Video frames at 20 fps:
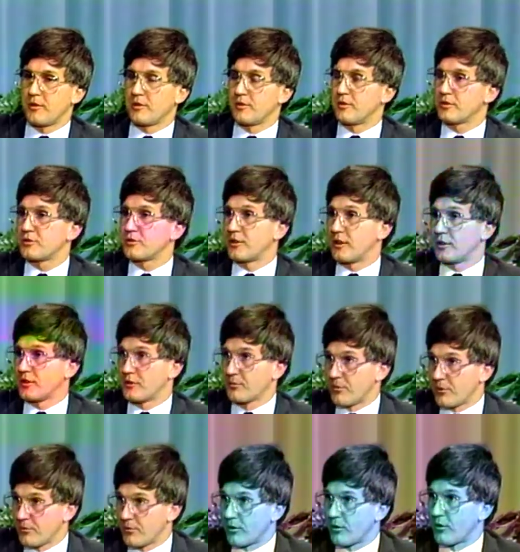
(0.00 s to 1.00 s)
in this state the
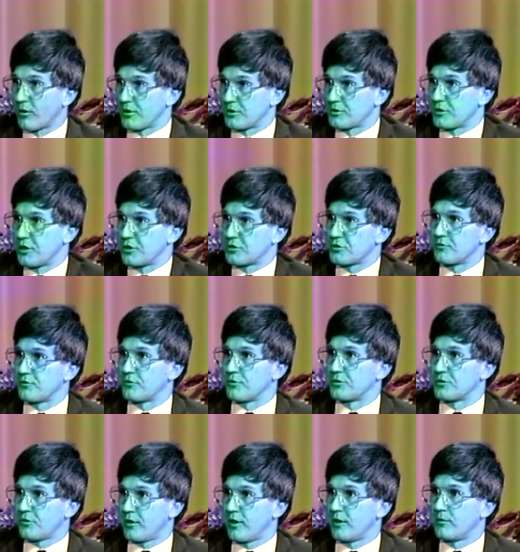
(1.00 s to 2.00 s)
premier organization for
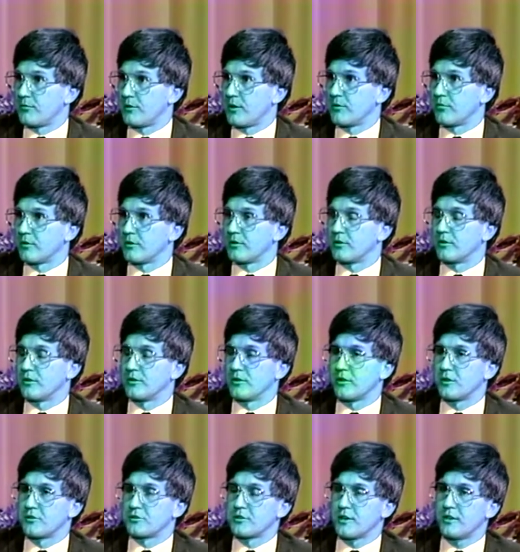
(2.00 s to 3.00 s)
training people on, the
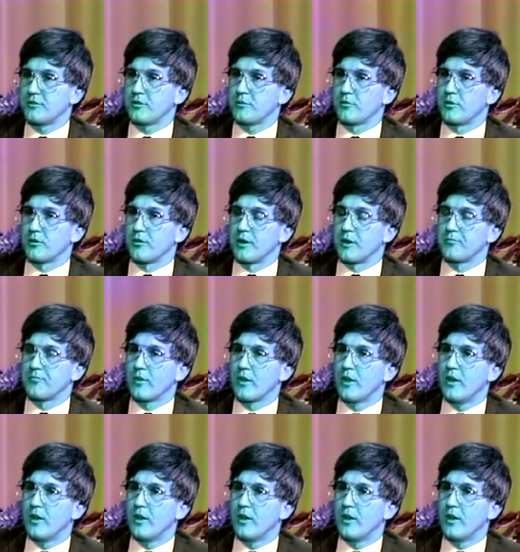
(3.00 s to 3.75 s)
hunter safety program.